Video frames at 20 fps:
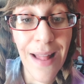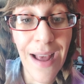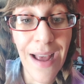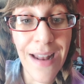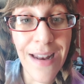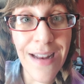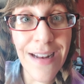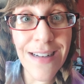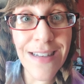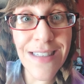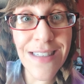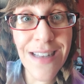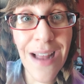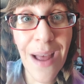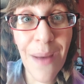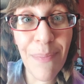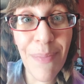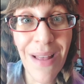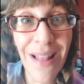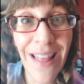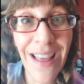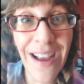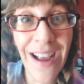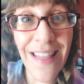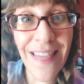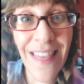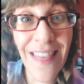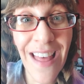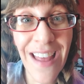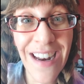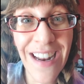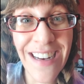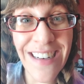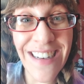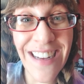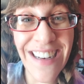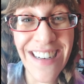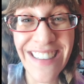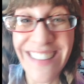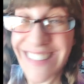I didn't stop it like I thought I
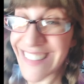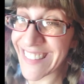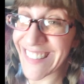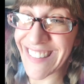did.